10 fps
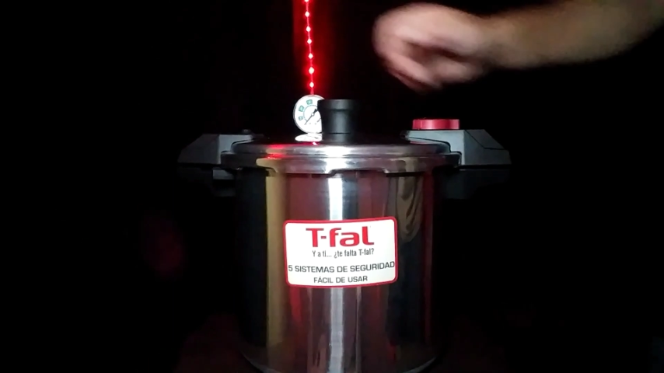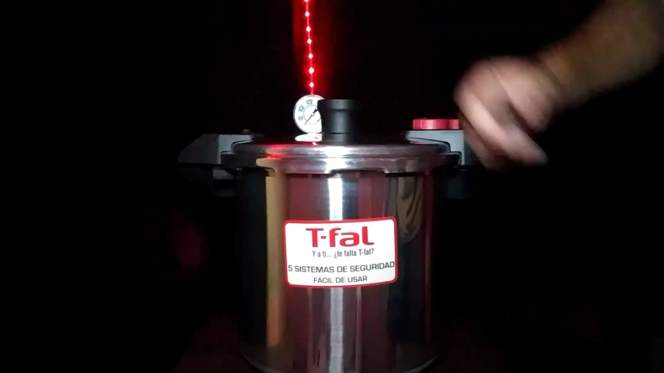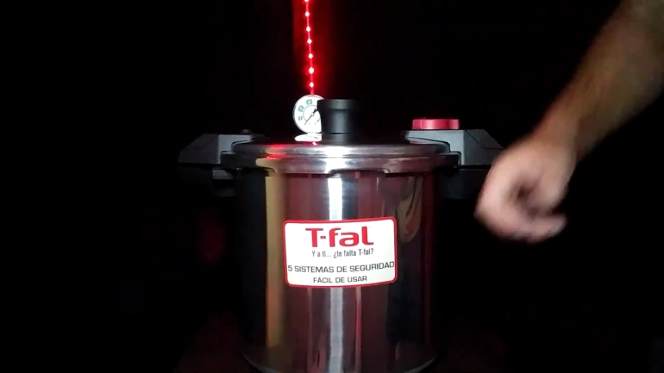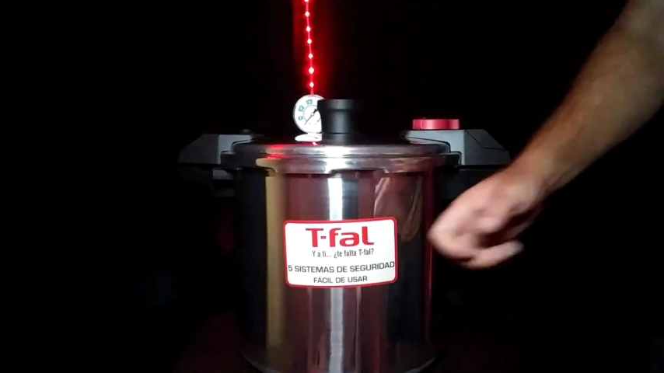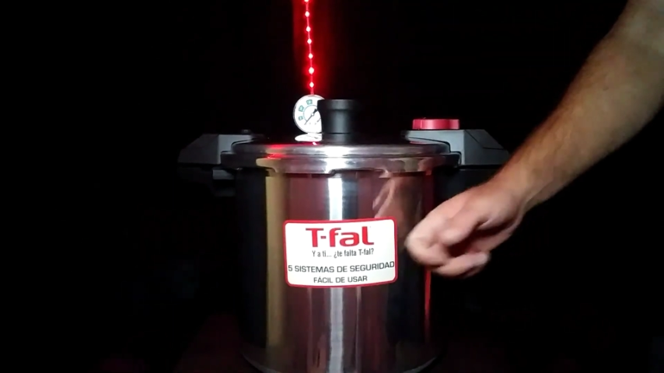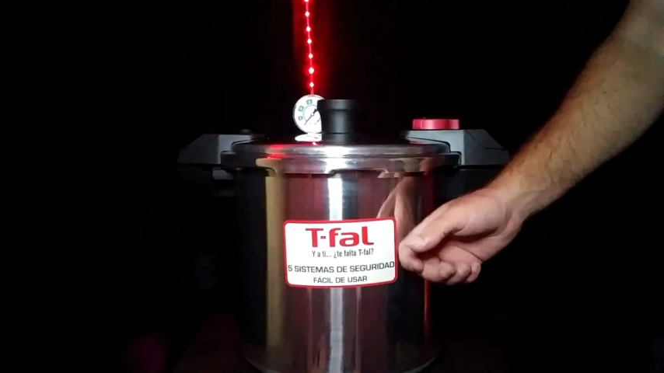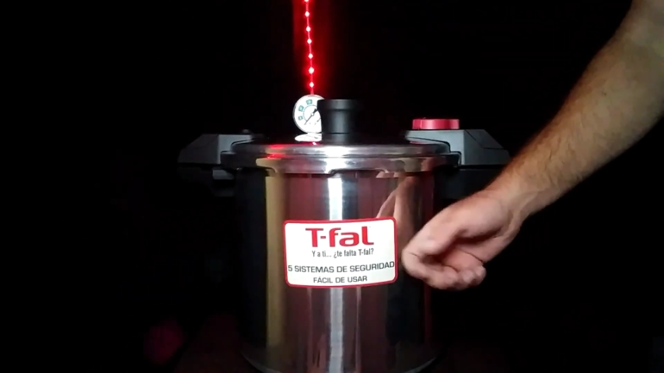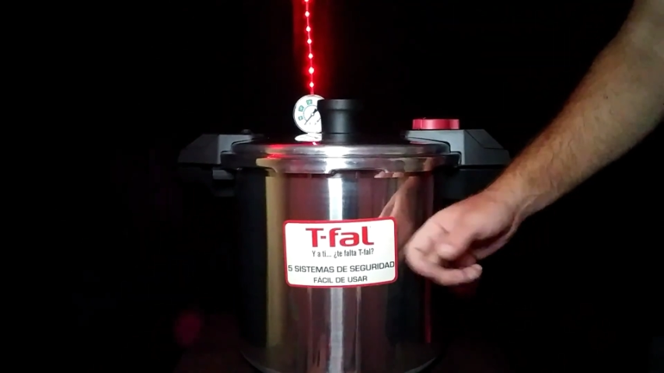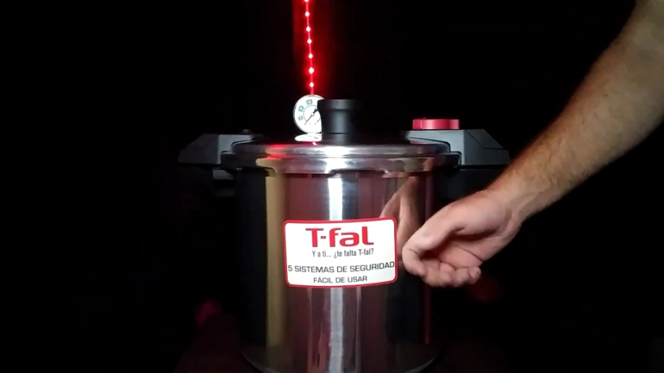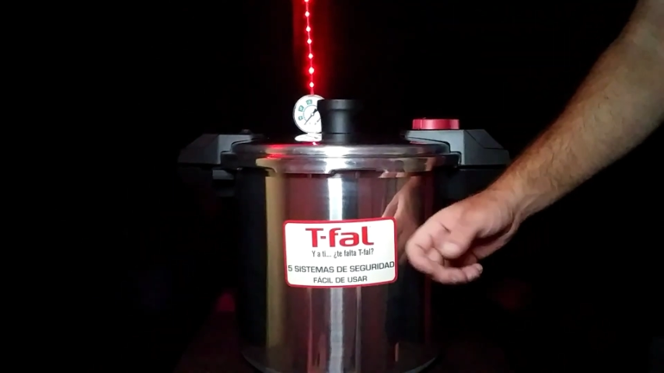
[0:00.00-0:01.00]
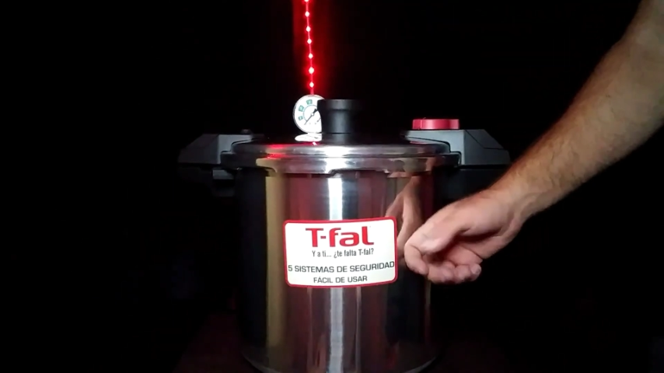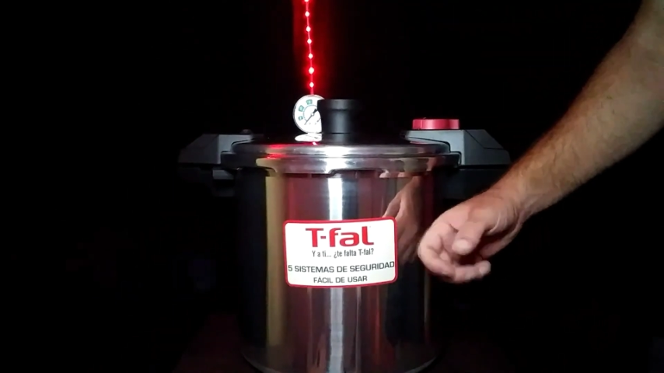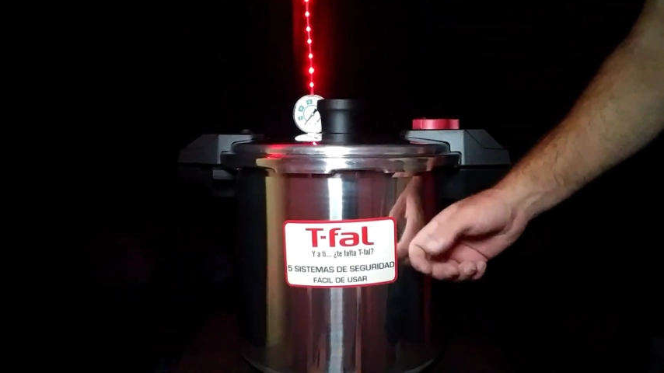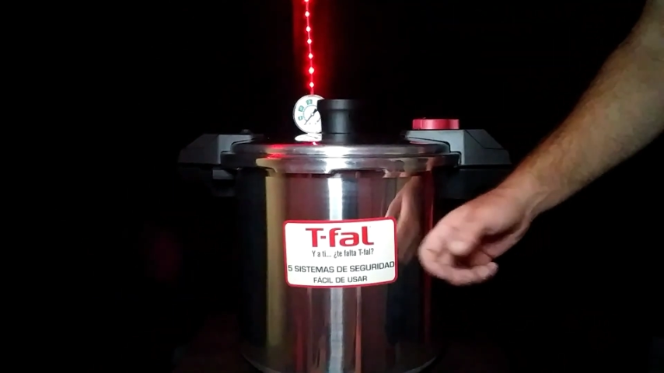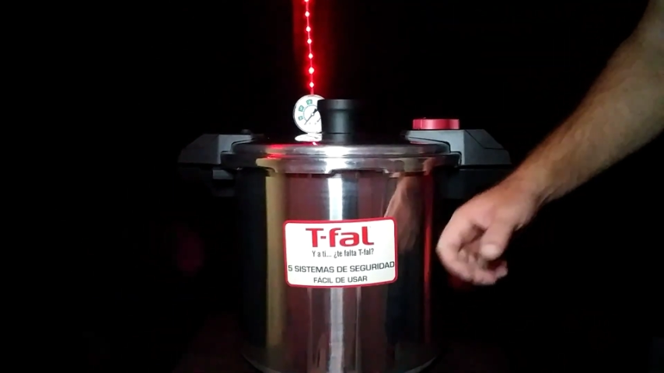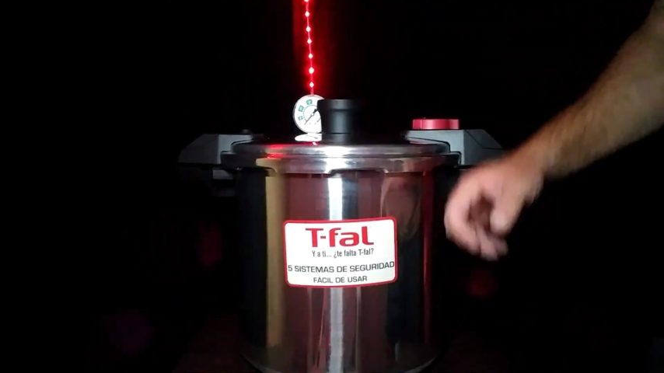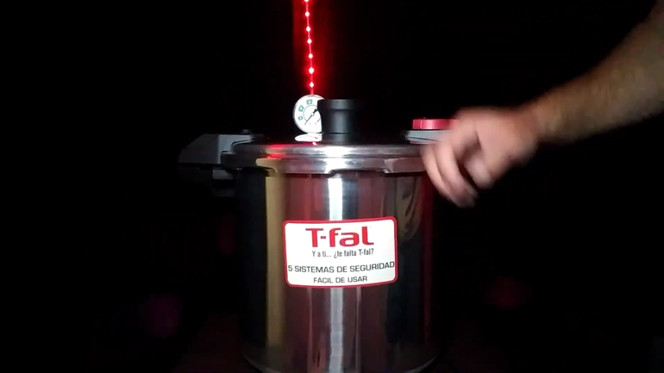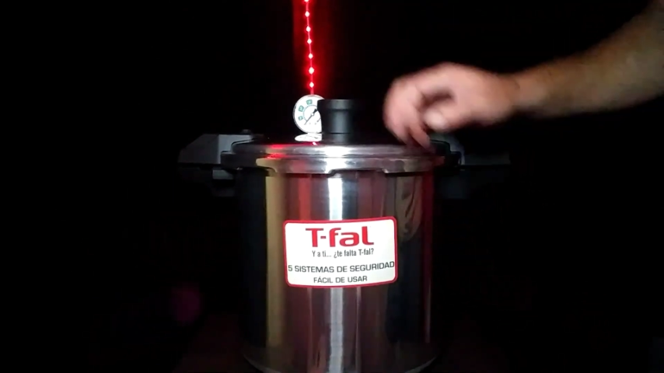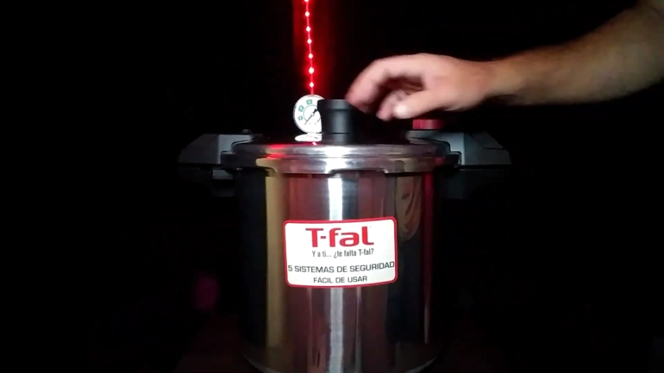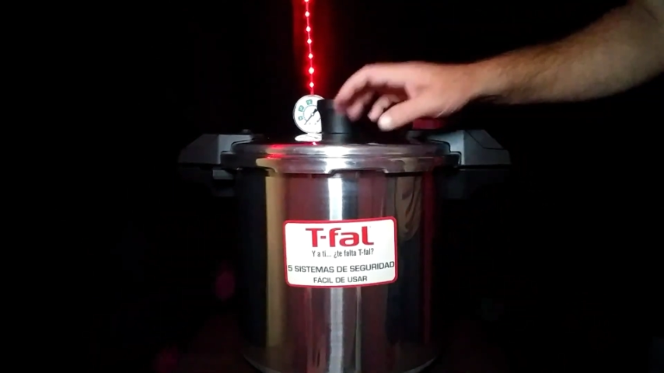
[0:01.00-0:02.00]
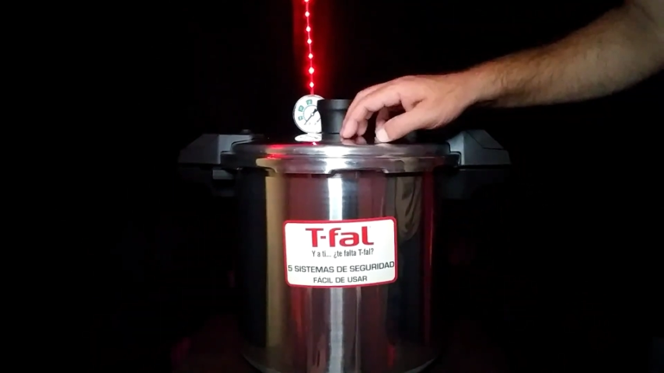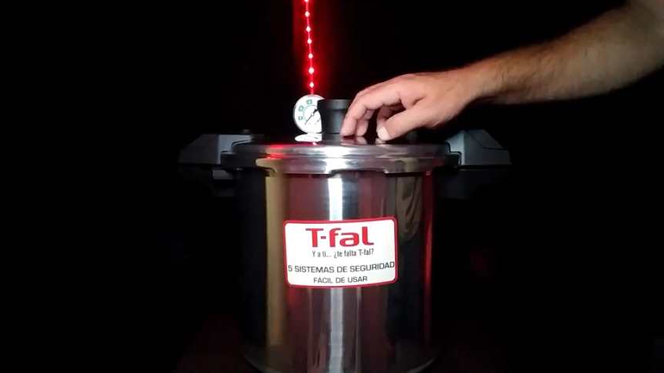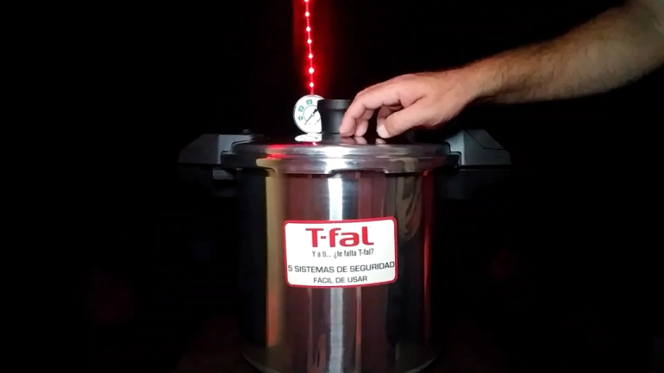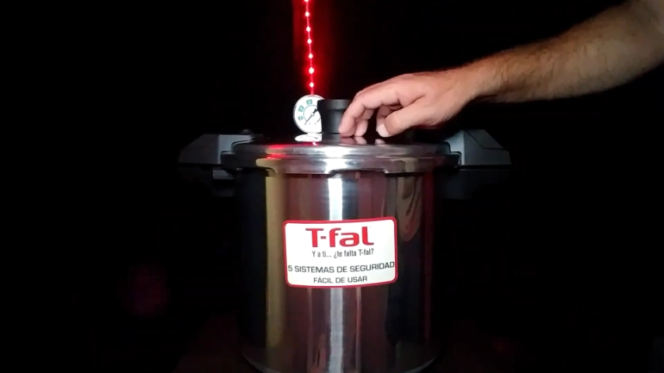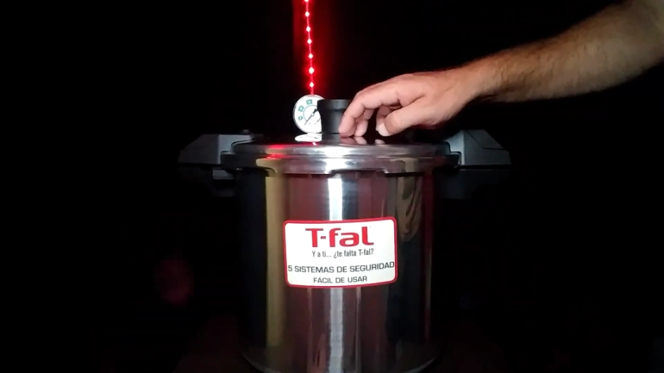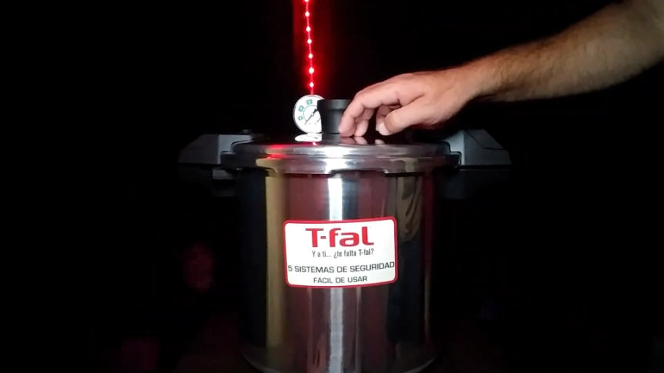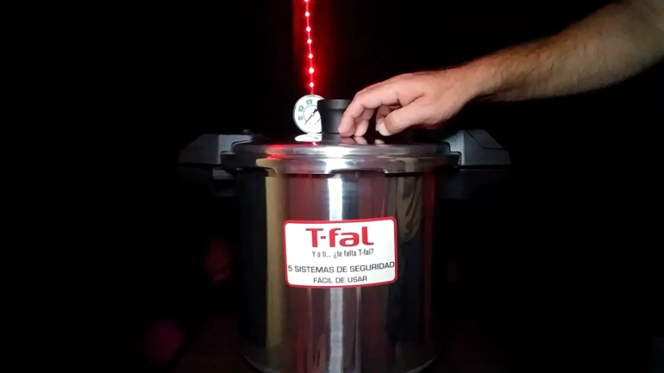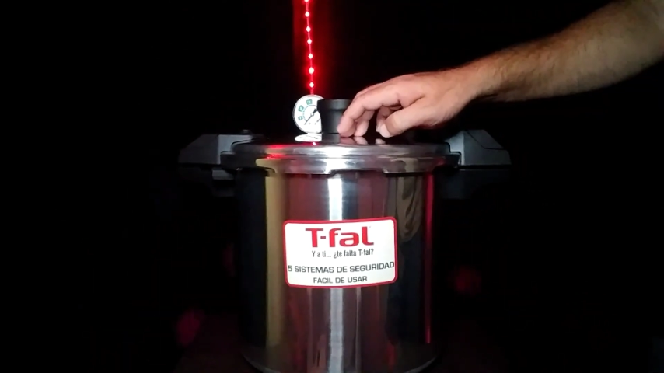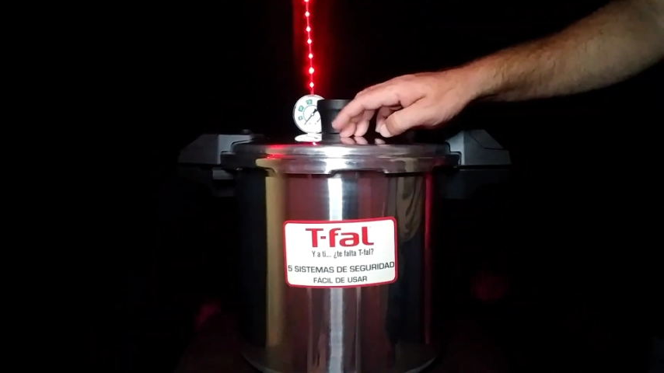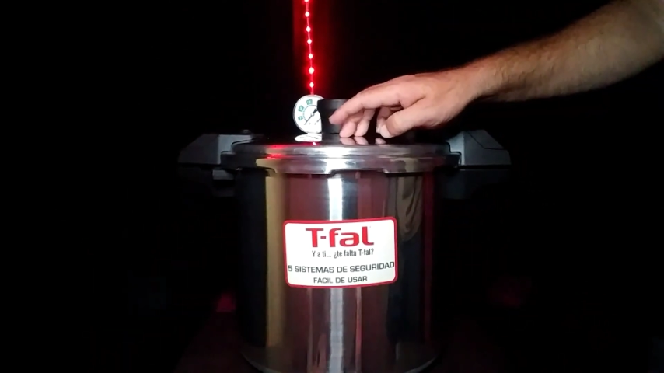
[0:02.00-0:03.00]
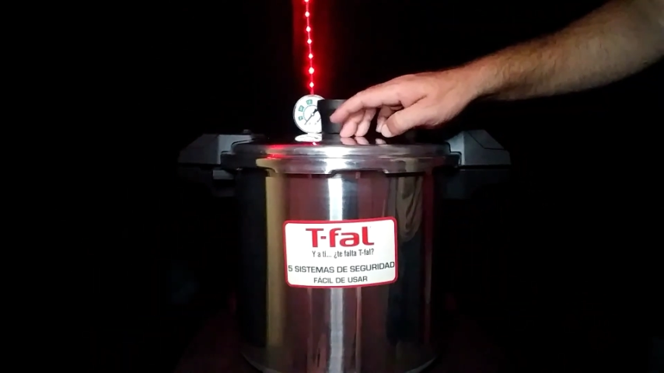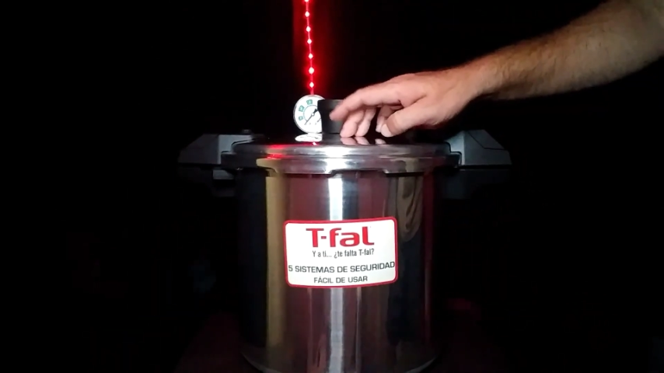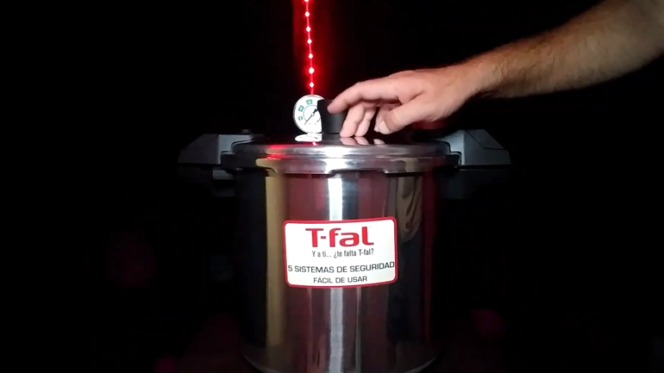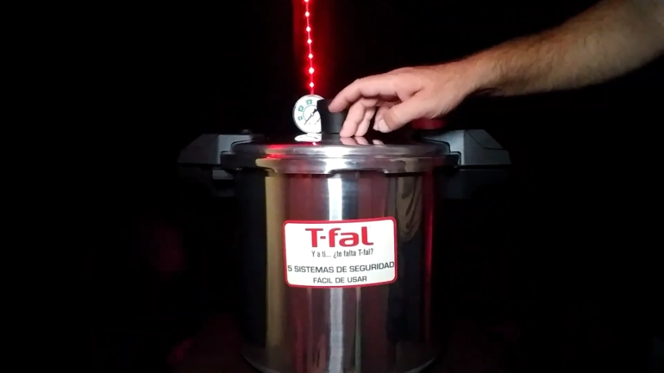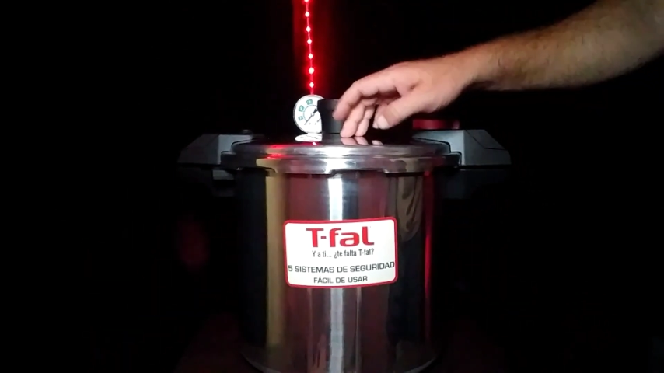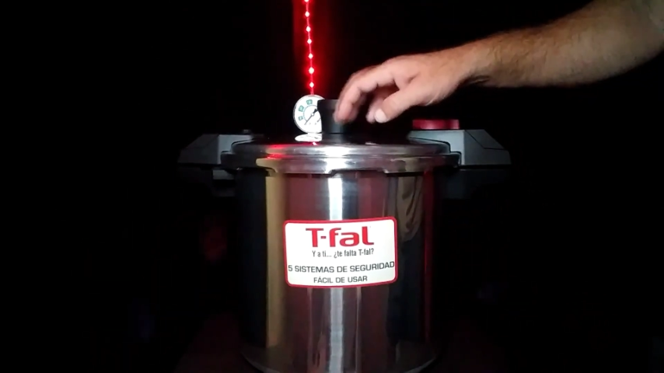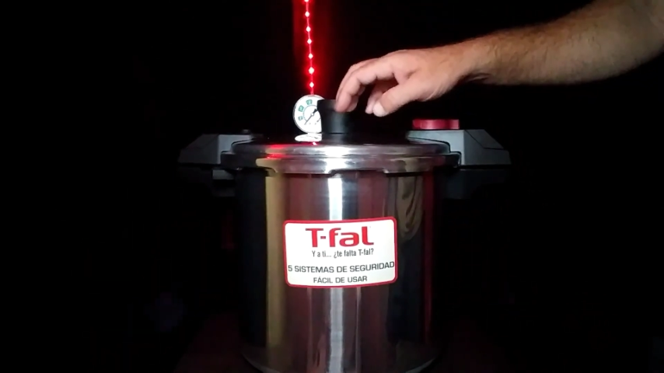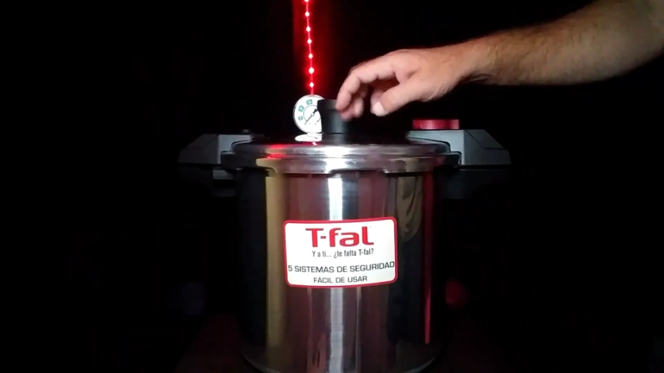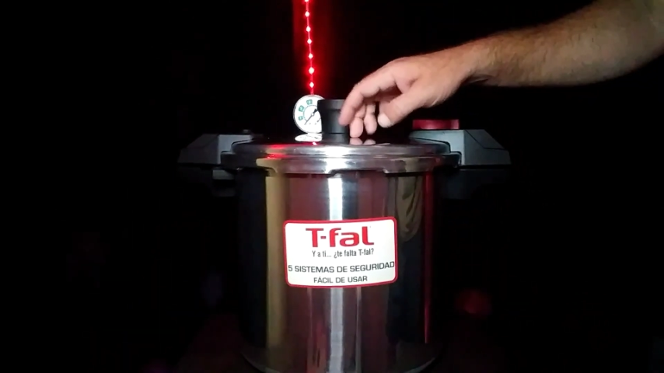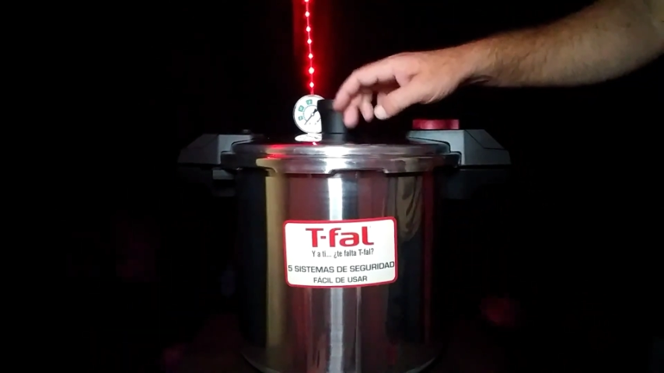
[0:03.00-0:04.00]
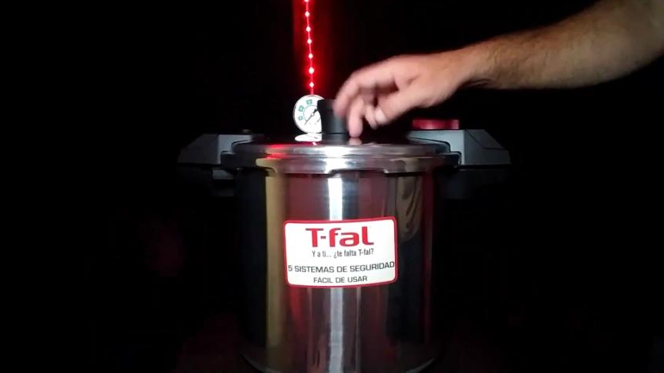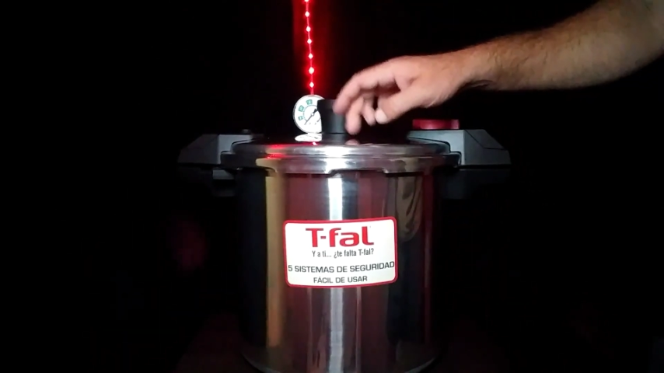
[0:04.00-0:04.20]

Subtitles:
Nobody's mouth can be seen.